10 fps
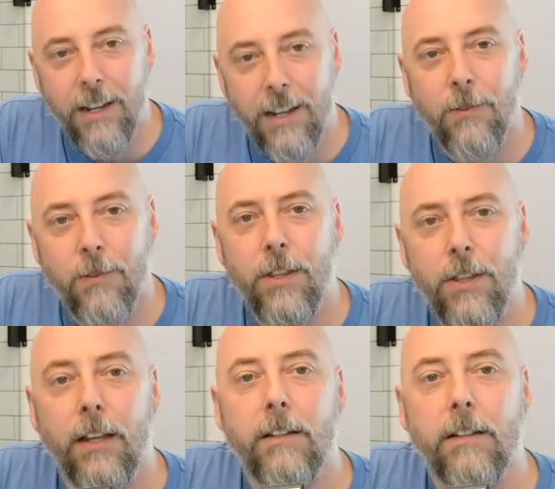What do you
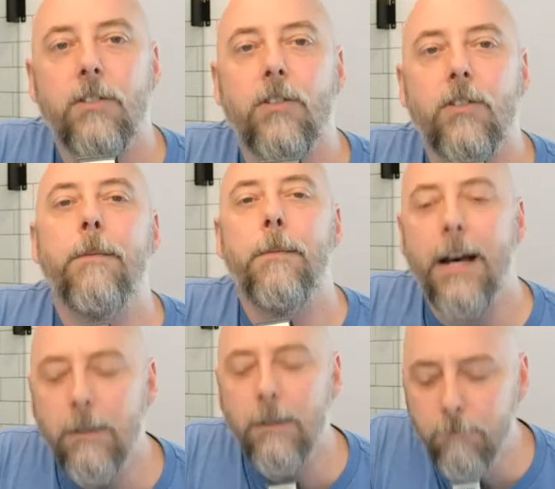think? Straight up the
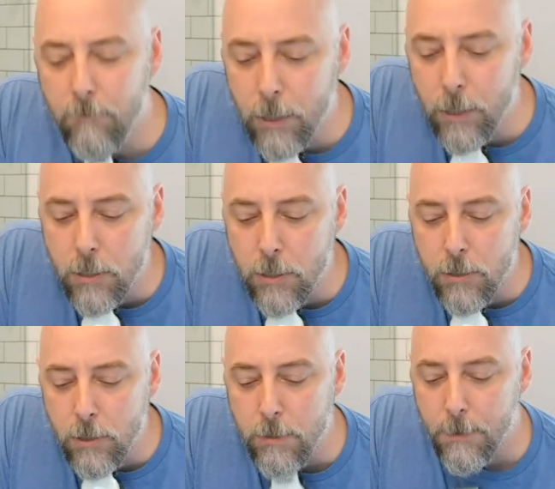bottom? Should I just go straight up the